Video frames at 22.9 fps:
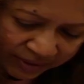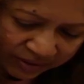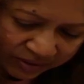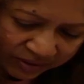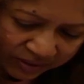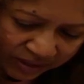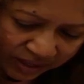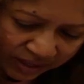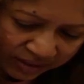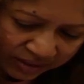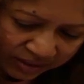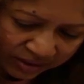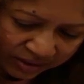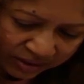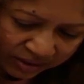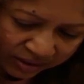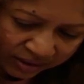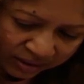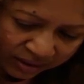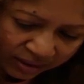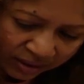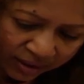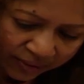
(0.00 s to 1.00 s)

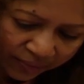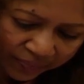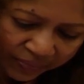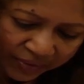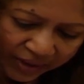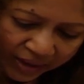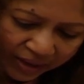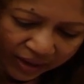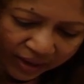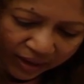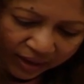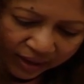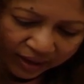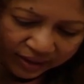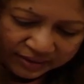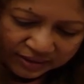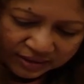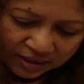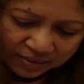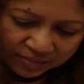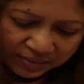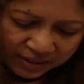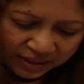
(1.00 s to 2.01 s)
structure,
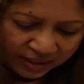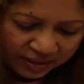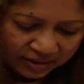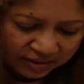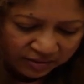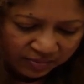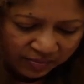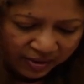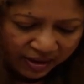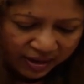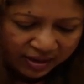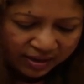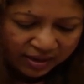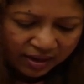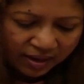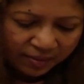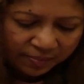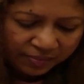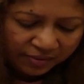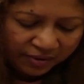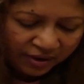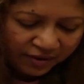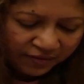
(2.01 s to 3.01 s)
atom is made
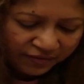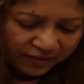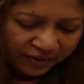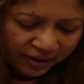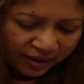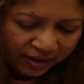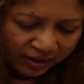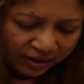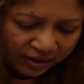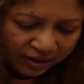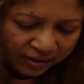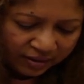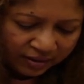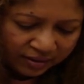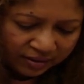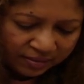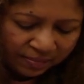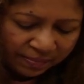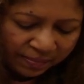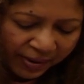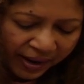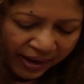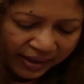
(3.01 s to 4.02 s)
up of
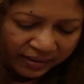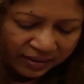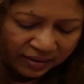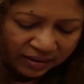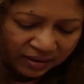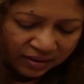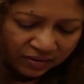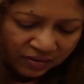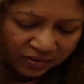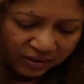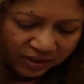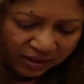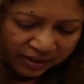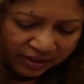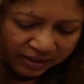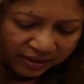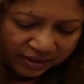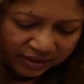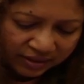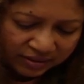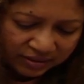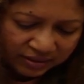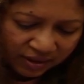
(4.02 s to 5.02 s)
compact
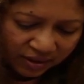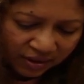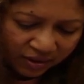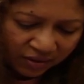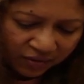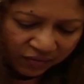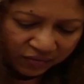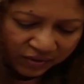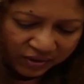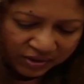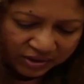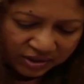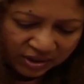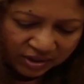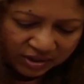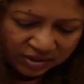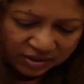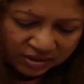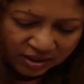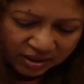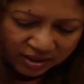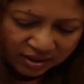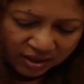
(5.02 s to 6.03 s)
nucleus which
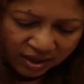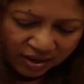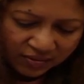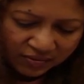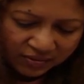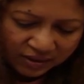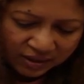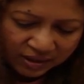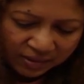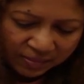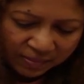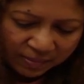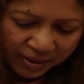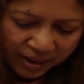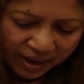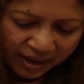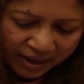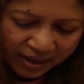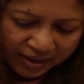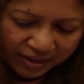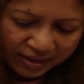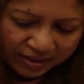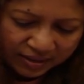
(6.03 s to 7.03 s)
is surrounded
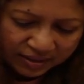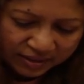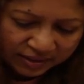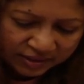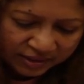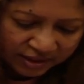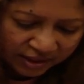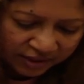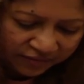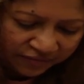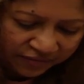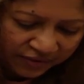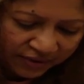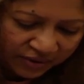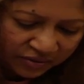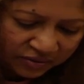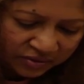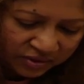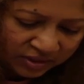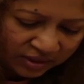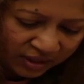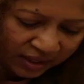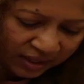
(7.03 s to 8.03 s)
by
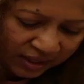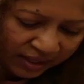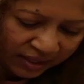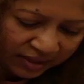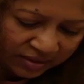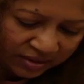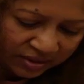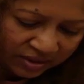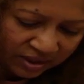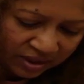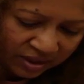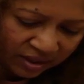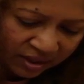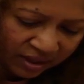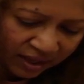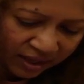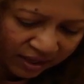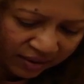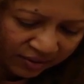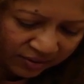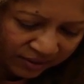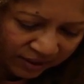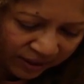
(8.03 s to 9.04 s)
diffused electron
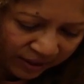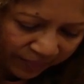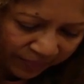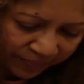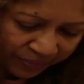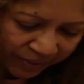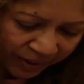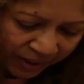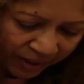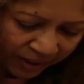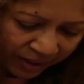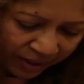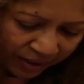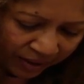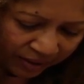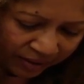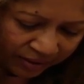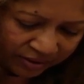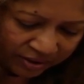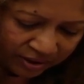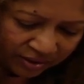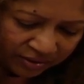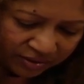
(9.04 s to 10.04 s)
cloud.
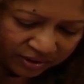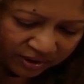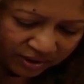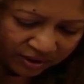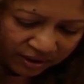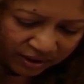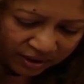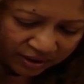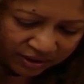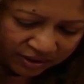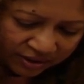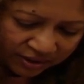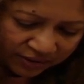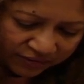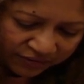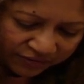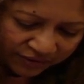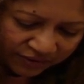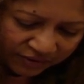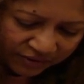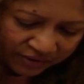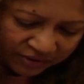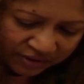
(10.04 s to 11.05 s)
Due to the
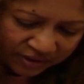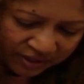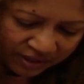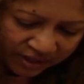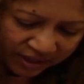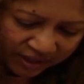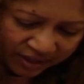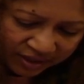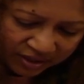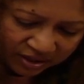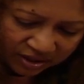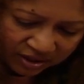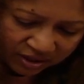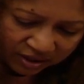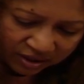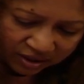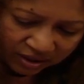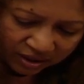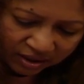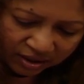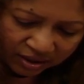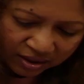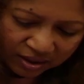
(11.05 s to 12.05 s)
diffused
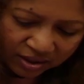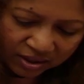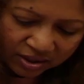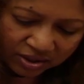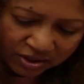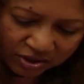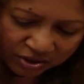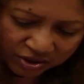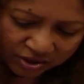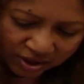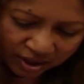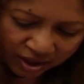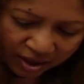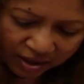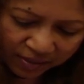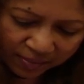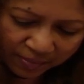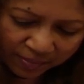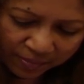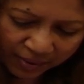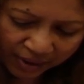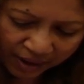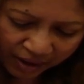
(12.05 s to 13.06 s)
nature,
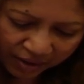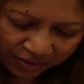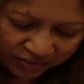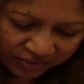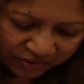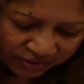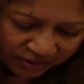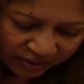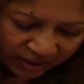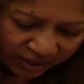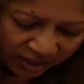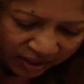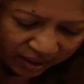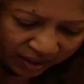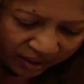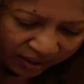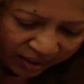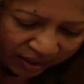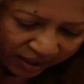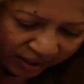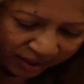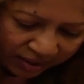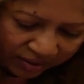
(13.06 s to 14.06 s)
sharp boundary
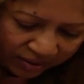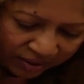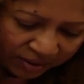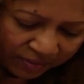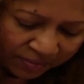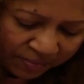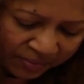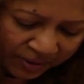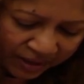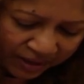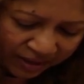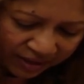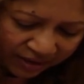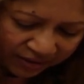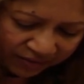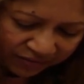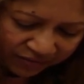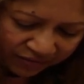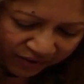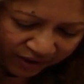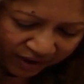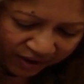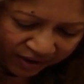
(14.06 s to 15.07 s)
cannot be
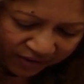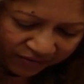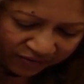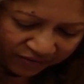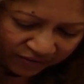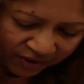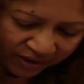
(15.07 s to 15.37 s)
defined for